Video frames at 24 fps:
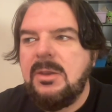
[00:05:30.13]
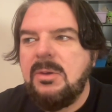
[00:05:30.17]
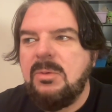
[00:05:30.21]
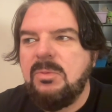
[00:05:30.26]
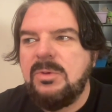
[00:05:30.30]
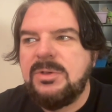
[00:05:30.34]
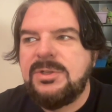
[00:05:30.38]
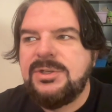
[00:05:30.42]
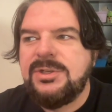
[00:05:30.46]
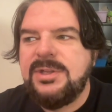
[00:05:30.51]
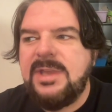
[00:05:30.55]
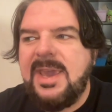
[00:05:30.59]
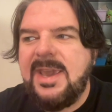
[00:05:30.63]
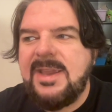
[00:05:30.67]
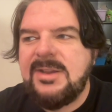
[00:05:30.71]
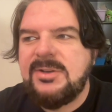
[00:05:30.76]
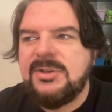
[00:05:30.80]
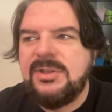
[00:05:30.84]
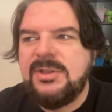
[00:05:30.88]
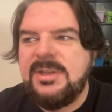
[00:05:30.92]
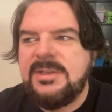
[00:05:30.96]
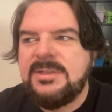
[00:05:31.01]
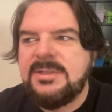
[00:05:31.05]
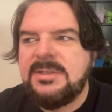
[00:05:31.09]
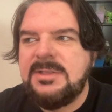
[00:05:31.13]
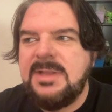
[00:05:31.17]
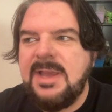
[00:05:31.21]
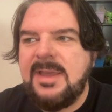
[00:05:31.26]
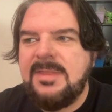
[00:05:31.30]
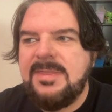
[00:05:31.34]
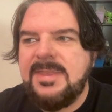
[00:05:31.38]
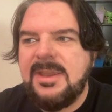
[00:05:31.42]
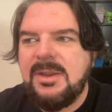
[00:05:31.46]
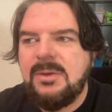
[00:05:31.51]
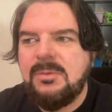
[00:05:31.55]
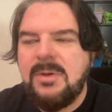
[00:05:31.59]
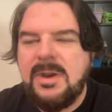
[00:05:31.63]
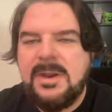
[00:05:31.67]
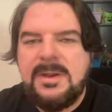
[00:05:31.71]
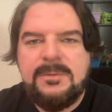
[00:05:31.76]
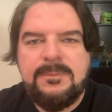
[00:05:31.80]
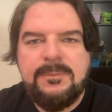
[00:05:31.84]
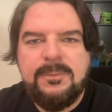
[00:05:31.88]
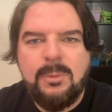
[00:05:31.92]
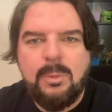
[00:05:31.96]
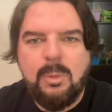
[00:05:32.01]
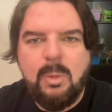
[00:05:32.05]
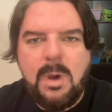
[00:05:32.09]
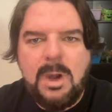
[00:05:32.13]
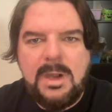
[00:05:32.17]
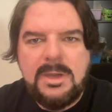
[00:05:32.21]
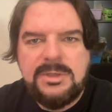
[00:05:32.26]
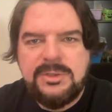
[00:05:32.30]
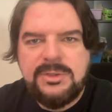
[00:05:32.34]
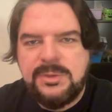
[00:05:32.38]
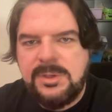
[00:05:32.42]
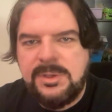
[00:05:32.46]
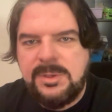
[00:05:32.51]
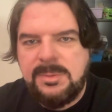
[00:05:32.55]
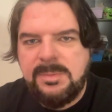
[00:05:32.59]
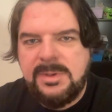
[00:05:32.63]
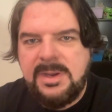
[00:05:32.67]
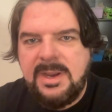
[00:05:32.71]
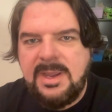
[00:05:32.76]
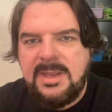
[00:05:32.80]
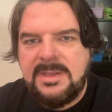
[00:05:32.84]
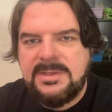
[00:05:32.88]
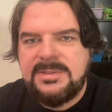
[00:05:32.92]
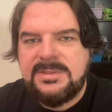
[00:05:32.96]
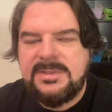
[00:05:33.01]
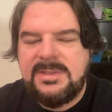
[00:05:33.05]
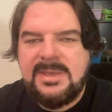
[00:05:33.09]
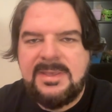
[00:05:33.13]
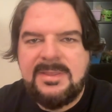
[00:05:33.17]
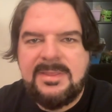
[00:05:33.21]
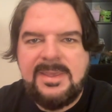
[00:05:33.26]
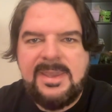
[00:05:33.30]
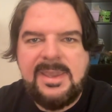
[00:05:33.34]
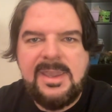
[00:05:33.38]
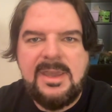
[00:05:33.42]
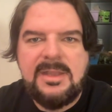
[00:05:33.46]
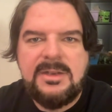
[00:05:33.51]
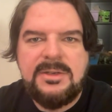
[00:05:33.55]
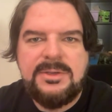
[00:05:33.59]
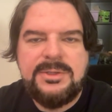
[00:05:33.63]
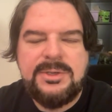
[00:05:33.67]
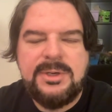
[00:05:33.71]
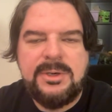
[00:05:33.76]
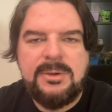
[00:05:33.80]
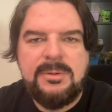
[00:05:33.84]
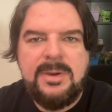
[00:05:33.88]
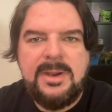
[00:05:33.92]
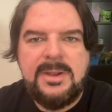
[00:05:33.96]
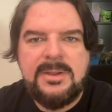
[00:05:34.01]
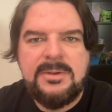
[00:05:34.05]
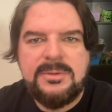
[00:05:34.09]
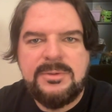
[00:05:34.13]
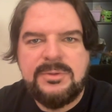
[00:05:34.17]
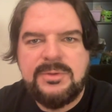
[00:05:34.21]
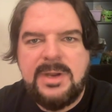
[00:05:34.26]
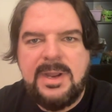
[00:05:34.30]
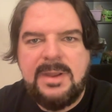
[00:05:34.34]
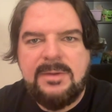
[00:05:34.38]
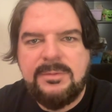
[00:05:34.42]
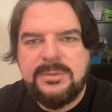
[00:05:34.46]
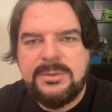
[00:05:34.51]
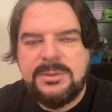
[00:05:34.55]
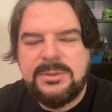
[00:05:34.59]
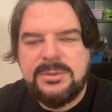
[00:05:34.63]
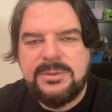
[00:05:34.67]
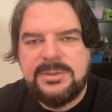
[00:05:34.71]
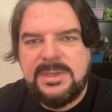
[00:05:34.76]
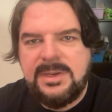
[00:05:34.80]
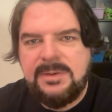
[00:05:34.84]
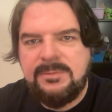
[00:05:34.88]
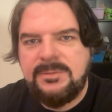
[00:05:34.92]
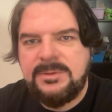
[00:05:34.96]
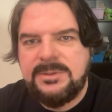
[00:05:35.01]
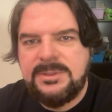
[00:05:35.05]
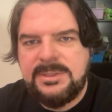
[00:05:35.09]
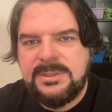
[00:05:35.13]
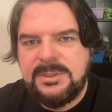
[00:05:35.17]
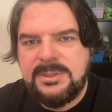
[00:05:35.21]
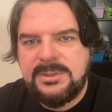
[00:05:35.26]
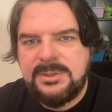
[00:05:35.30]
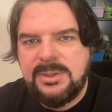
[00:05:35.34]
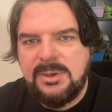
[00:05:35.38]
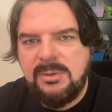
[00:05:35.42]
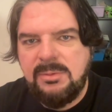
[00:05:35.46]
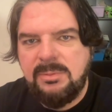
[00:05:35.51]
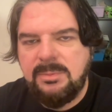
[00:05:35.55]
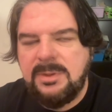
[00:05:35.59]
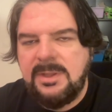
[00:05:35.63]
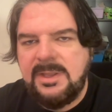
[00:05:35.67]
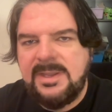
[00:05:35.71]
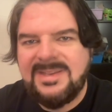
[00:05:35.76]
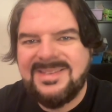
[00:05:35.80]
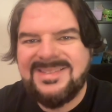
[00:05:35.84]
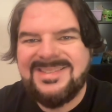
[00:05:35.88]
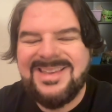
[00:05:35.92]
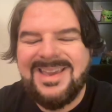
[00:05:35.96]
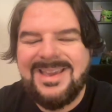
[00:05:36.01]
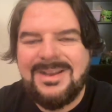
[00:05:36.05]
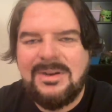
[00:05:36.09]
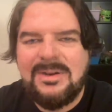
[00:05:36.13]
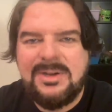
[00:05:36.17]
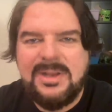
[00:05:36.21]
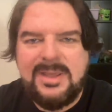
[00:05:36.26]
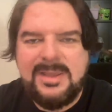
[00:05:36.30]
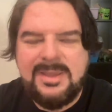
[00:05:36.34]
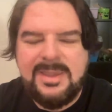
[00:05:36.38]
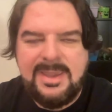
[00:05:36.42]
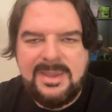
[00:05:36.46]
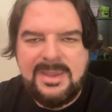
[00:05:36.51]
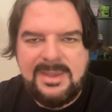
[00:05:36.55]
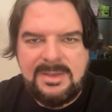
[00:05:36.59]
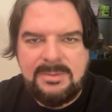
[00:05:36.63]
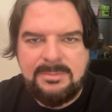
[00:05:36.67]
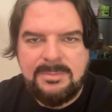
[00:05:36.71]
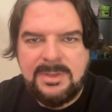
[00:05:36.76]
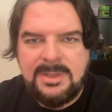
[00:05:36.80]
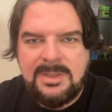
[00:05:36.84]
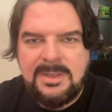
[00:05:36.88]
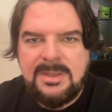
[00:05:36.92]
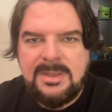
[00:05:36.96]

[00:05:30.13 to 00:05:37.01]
which actually is not that great for Washington because then they got to turn around and travel to San Francisco and play a Saturday game.